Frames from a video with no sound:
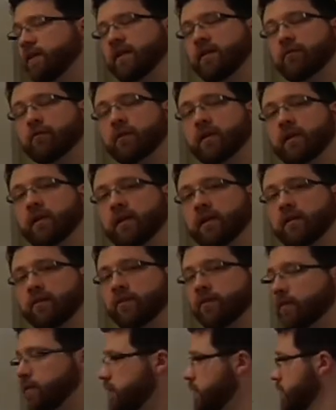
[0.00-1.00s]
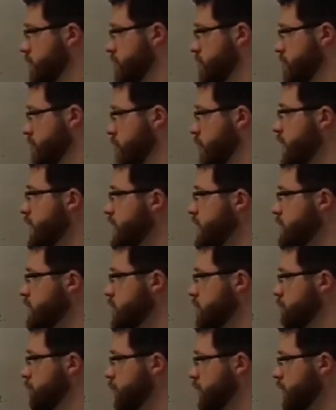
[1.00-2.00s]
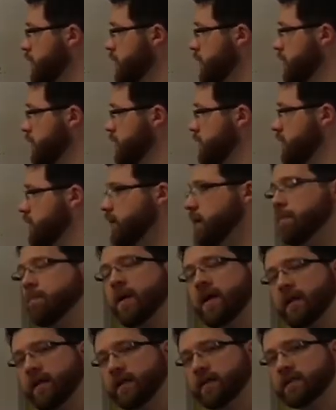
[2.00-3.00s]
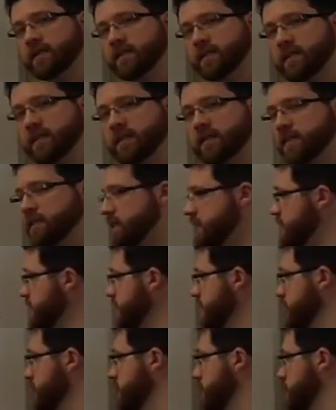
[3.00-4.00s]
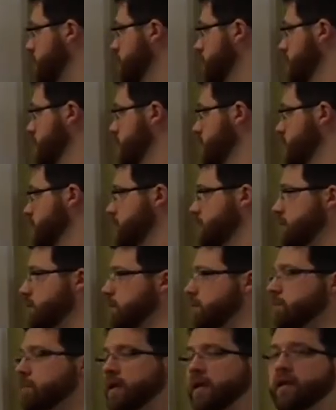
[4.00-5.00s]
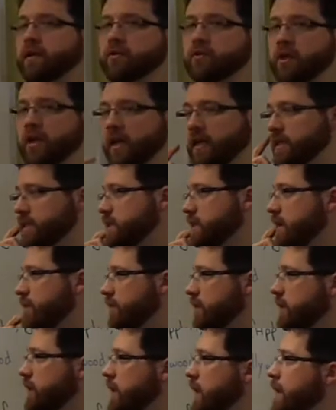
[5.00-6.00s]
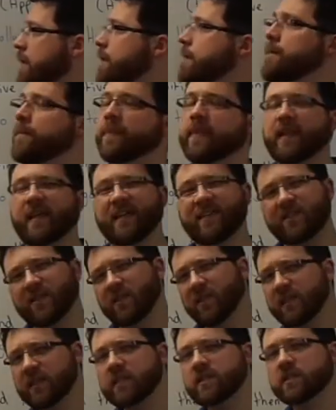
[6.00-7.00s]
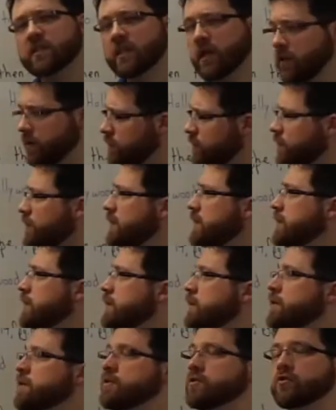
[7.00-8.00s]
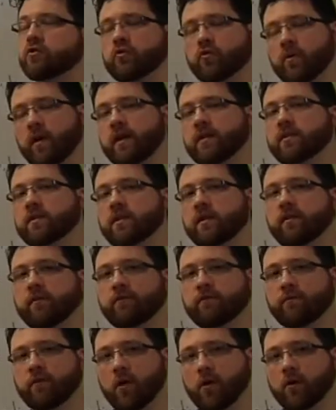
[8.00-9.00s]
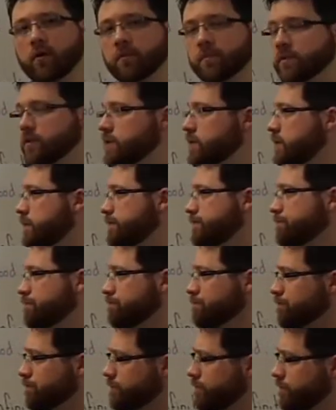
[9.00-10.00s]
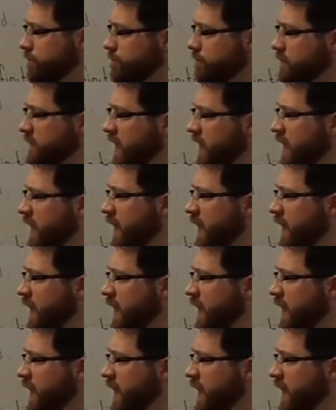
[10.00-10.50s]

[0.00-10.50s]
different list. So in your book, Appendix 16, on page A7, has a list of transitive verbs. And